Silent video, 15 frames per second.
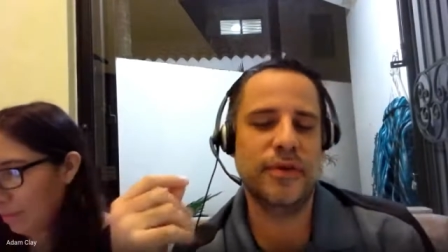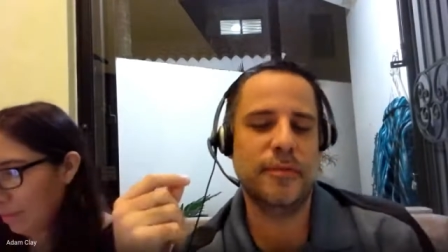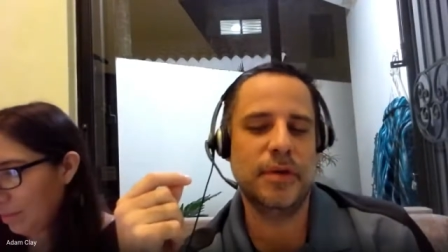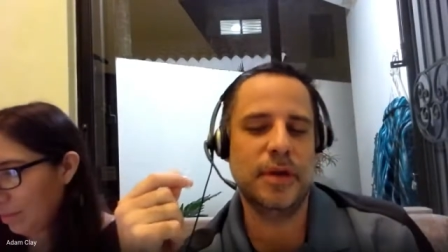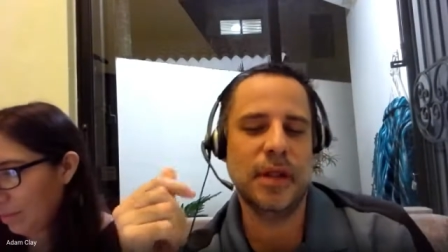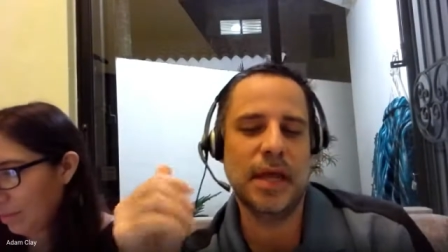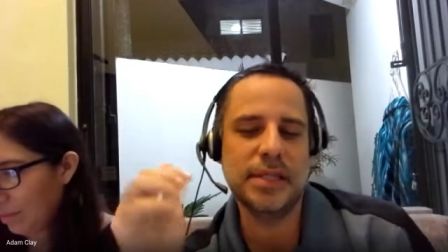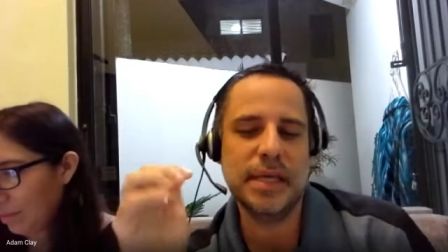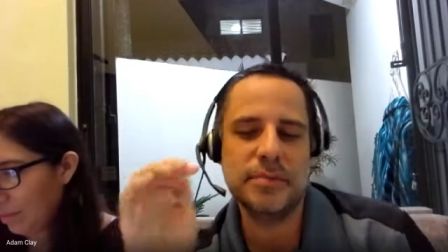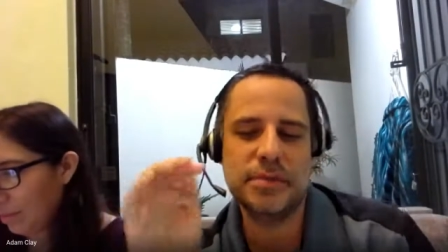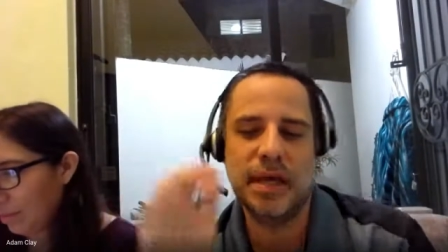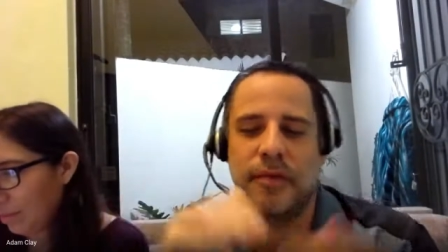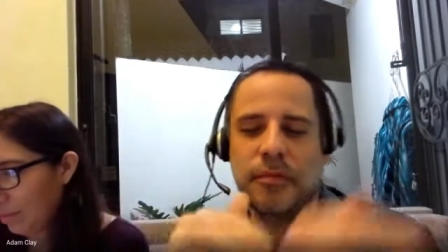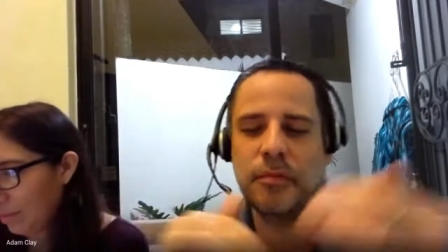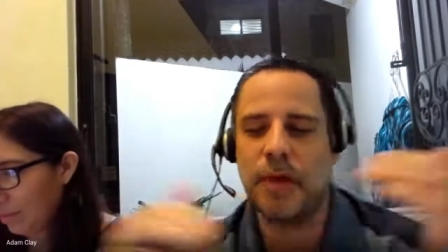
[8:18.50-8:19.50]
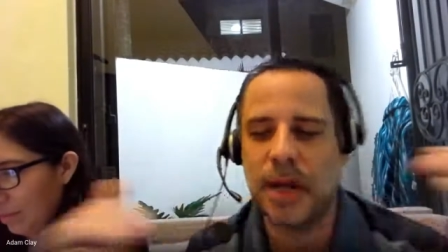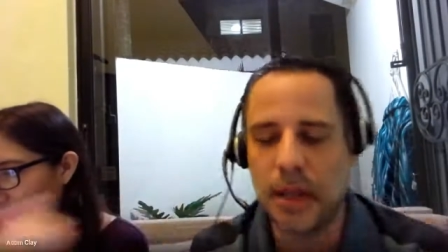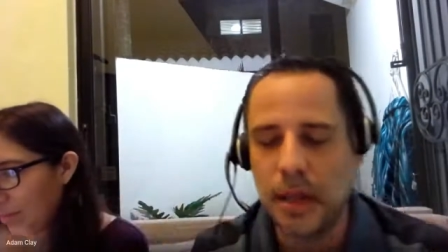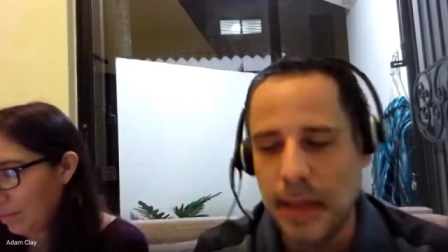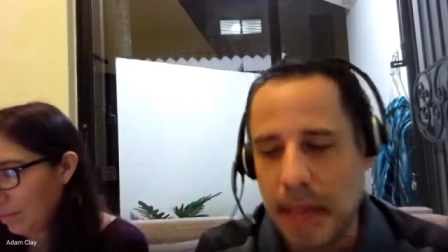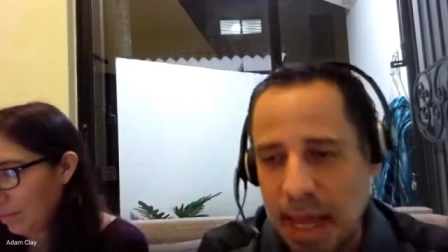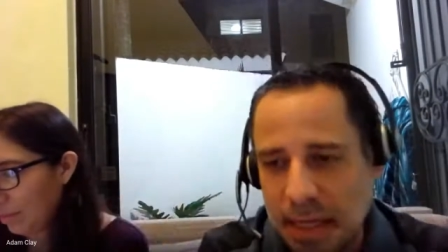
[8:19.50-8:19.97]
but a lot of times they'll have them write a
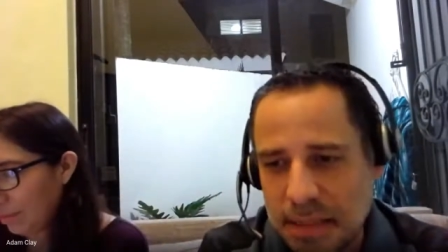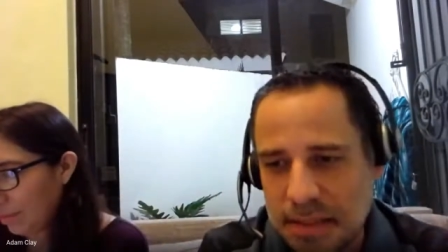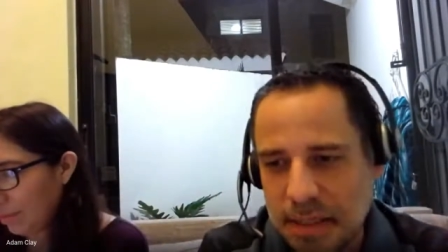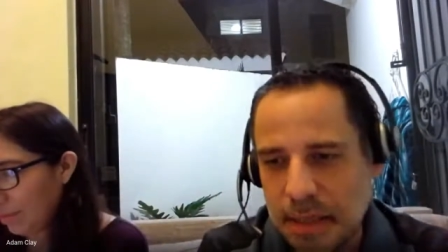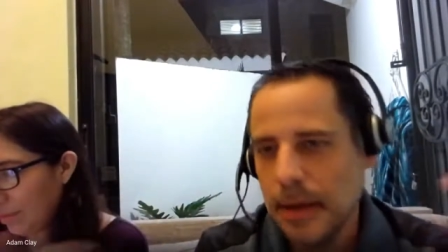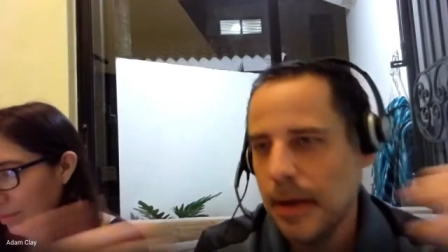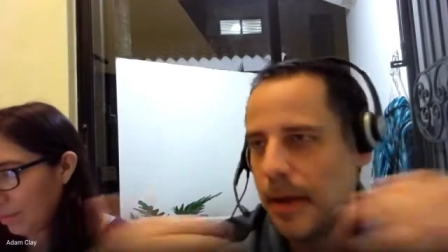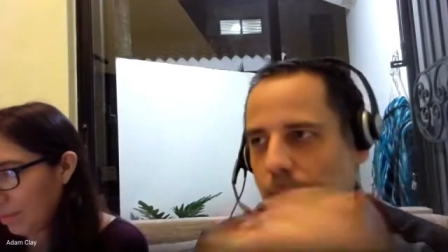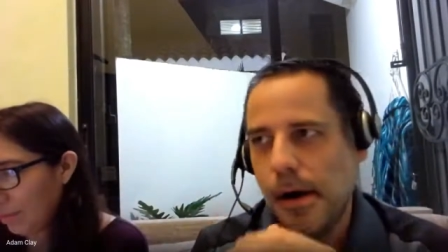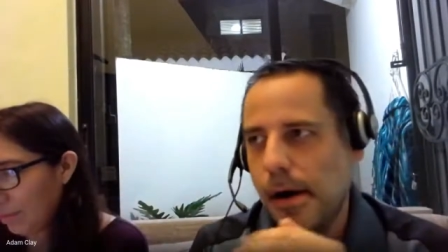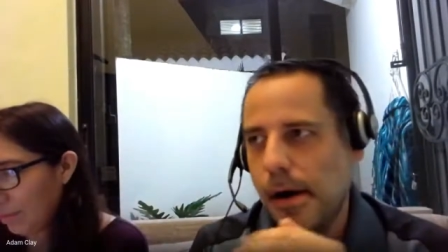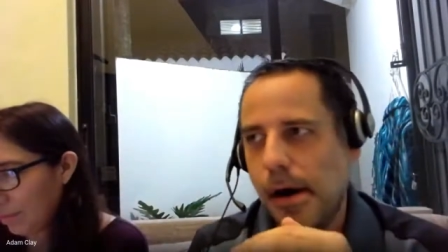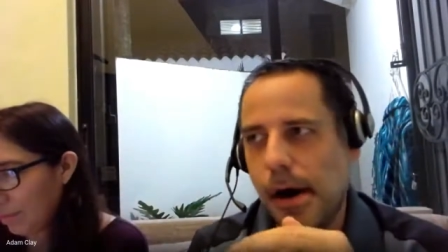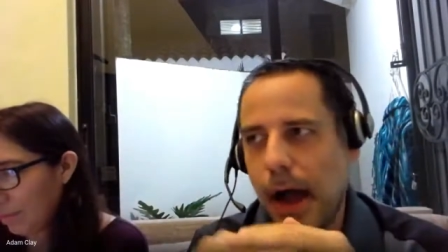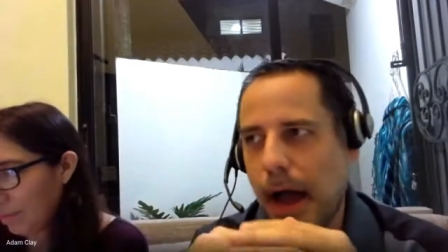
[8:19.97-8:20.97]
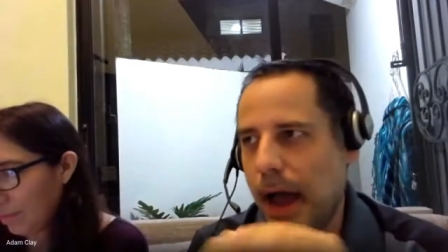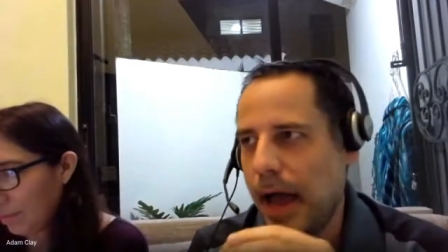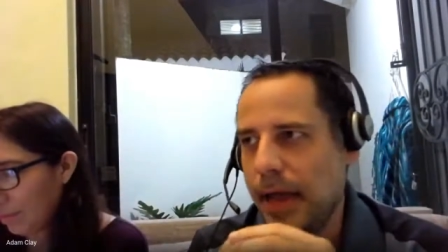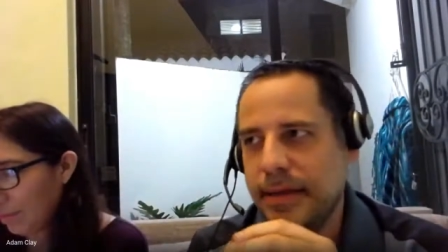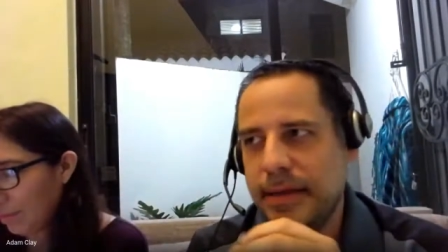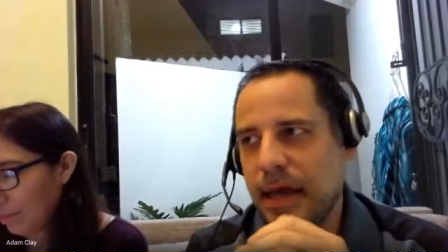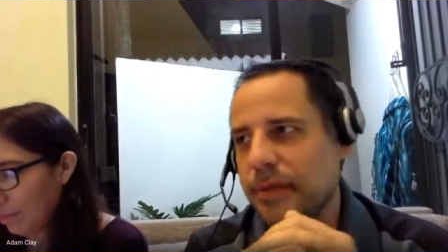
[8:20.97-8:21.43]
class.
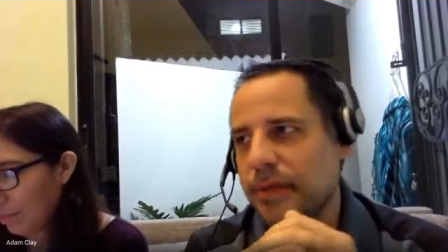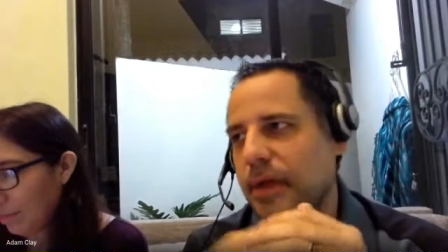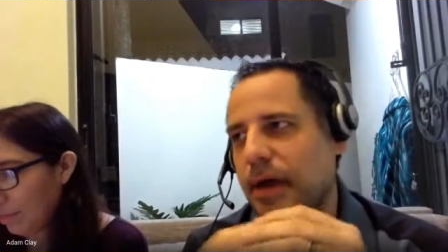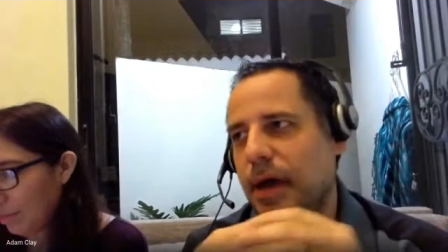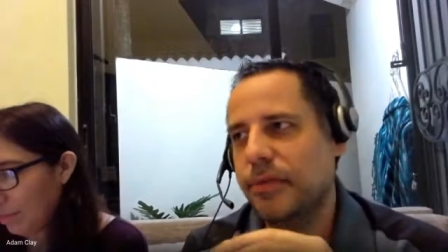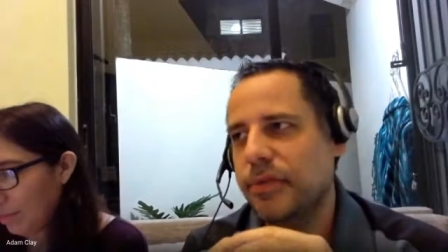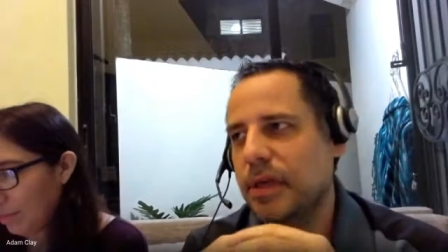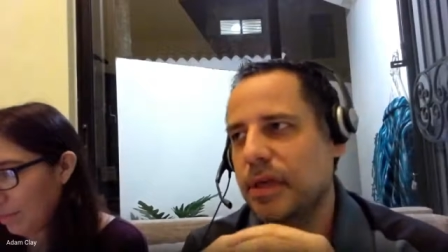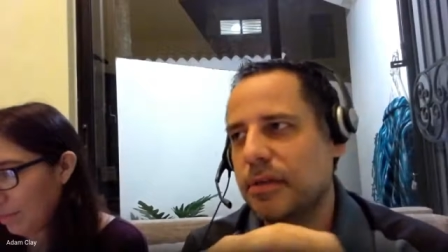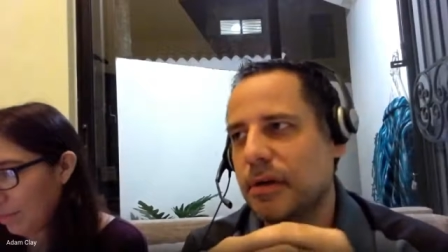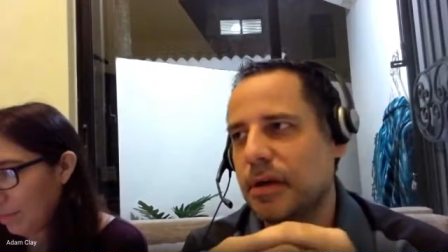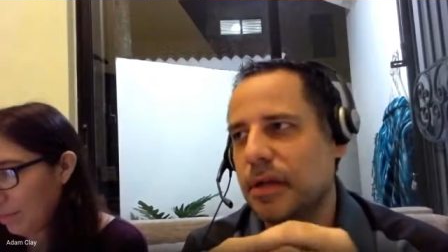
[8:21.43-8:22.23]
I think they're going to